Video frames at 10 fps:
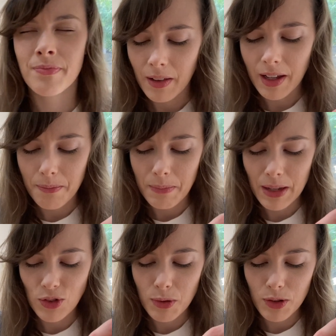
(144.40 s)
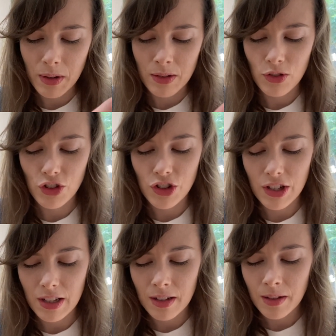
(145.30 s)
like a mixture between
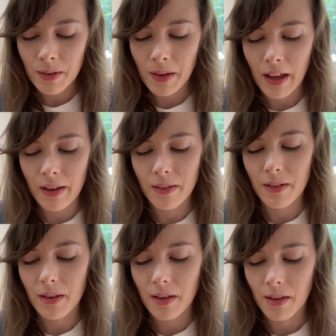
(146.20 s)
cheese and